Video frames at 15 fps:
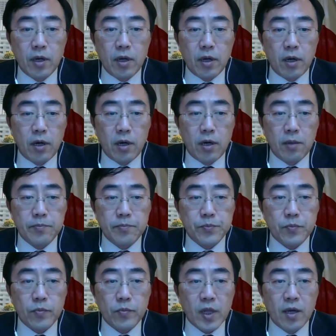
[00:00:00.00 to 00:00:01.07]

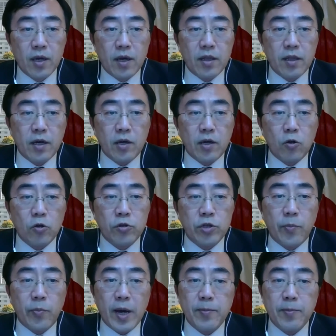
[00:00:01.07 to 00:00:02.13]
The Colonial
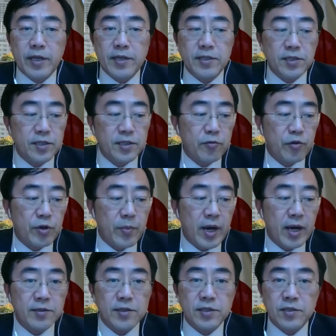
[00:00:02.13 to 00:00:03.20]
Pipeline incident
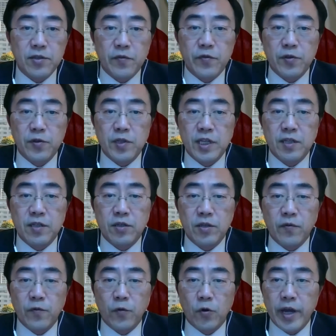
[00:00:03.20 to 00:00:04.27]
reminds us of the need
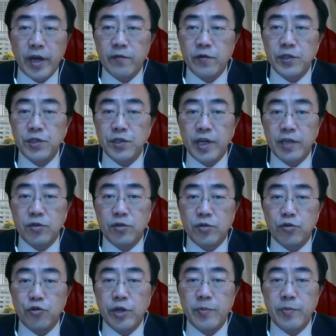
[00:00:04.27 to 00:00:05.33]
for every state to
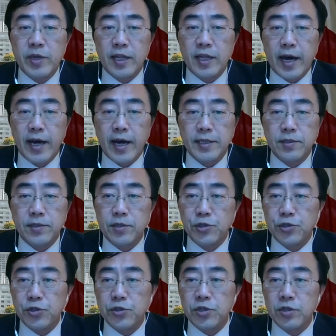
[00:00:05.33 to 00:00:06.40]
criminalize
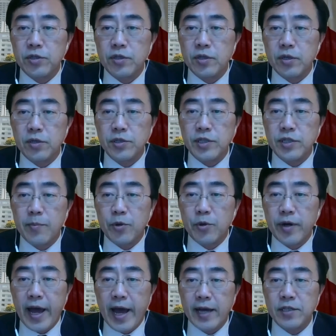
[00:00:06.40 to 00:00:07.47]
certain cyber
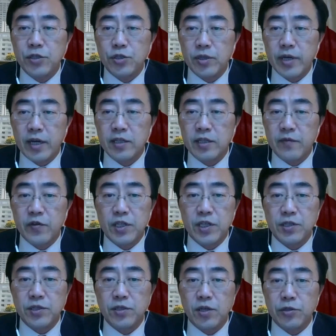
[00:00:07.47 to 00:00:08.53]

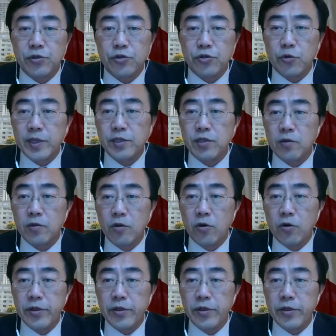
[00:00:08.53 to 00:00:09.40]
activities under domestic law.